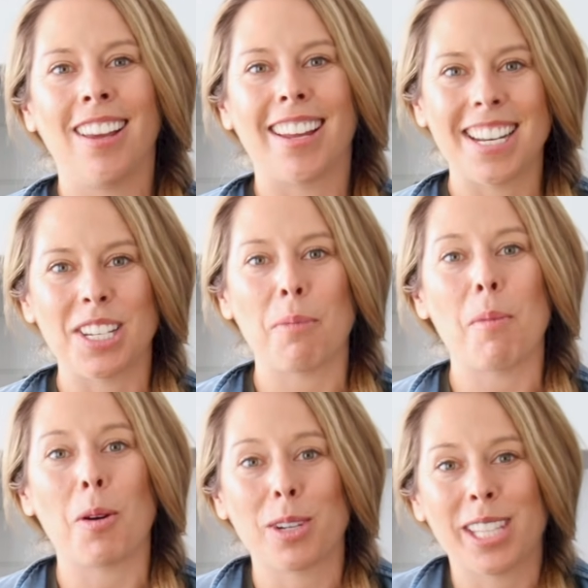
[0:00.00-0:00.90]
and I did a
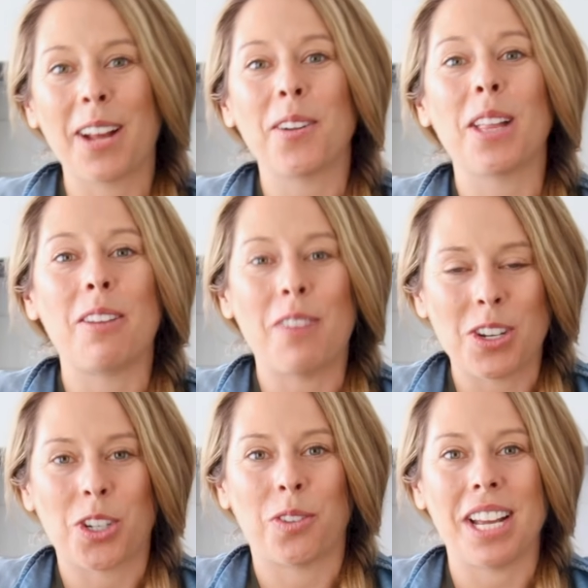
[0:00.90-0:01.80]
motorcycle
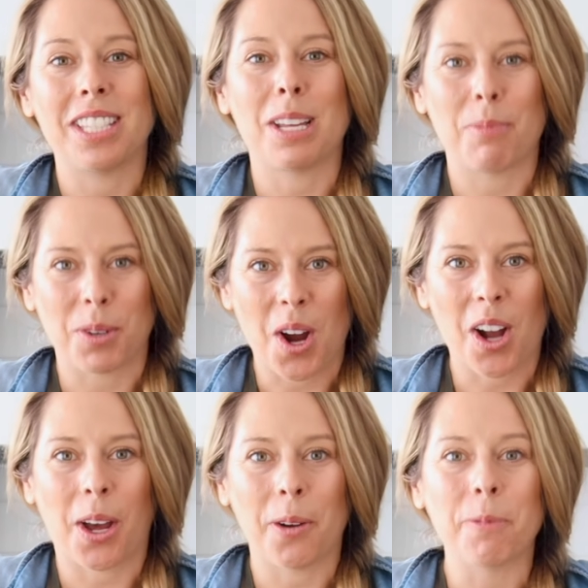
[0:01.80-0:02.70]
adventure race in
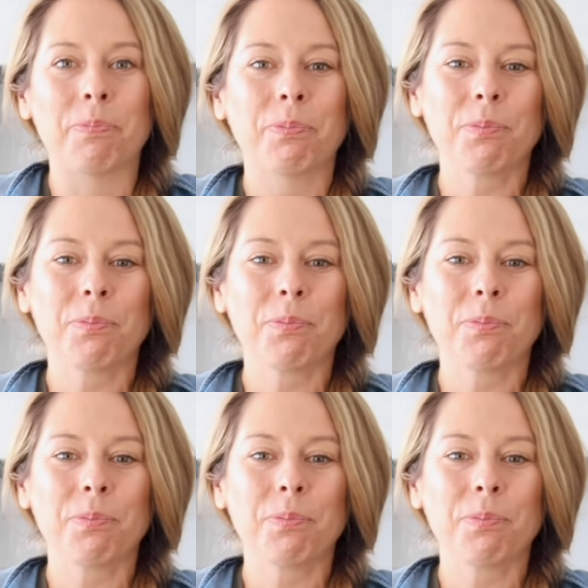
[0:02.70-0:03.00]
Morocco.